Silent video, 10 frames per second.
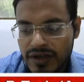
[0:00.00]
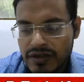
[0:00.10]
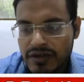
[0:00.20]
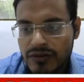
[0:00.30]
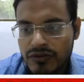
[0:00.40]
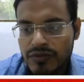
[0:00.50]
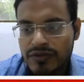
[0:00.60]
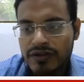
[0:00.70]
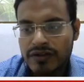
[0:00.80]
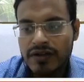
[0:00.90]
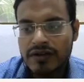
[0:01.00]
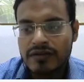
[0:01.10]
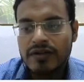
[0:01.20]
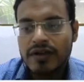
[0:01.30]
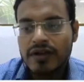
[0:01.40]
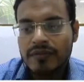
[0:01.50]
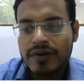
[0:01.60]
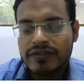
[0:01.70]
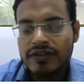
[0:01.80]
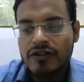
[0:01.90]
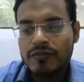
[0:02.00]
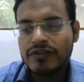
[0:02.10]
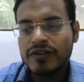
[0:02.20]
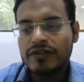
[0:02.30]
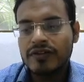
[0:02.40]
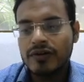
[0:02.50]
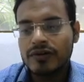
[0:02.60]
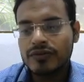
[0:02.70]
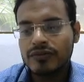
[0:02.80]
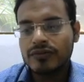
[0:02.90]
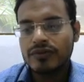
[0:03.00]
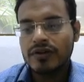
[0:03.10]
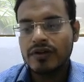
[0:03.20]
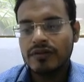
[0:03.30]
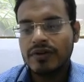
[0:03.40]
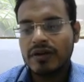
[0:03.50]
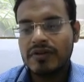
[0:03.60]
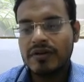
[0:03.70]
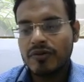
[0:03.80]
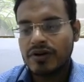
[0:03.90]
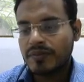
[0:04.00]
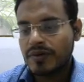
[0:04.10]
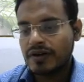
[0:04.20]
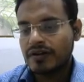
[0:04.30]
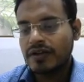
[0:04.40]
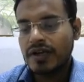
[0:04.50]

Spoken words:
And in automation, the functioning of machines also become an important part.